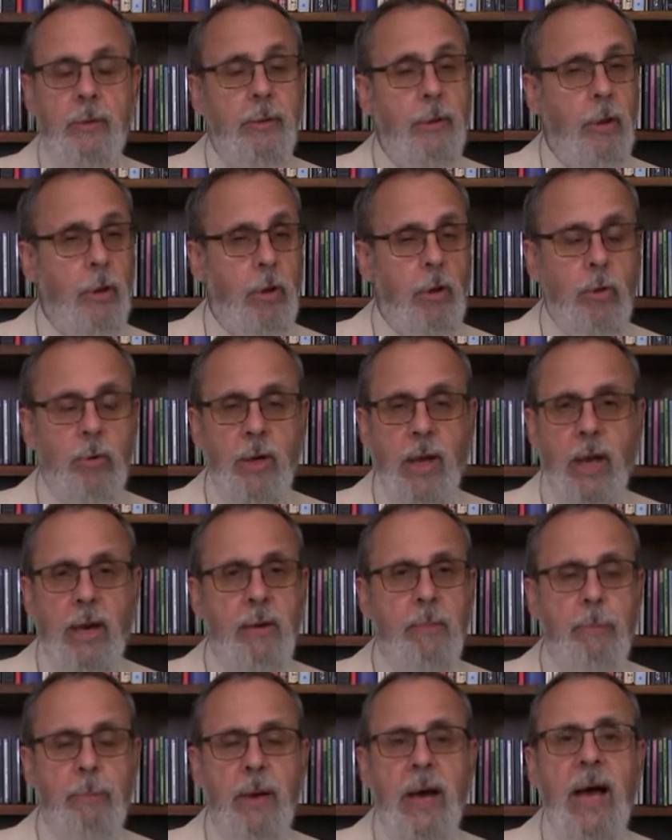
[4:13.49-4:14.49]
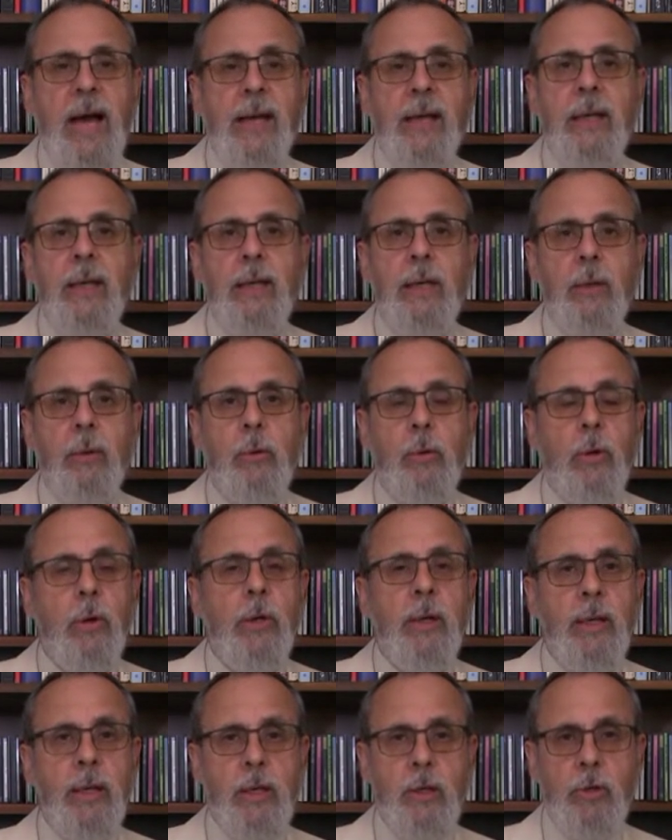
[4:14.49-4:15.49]
No, not a body
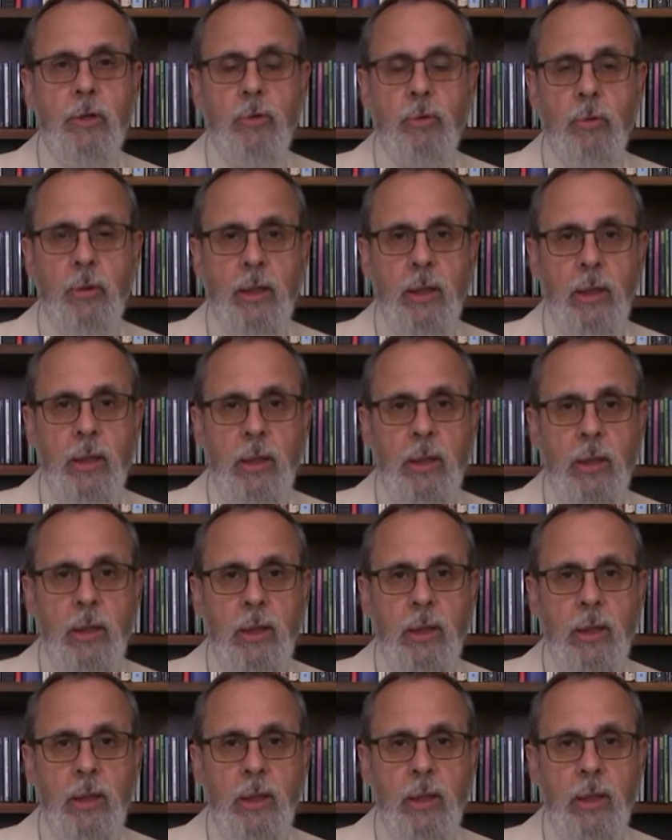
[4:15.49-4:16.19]
or an injury.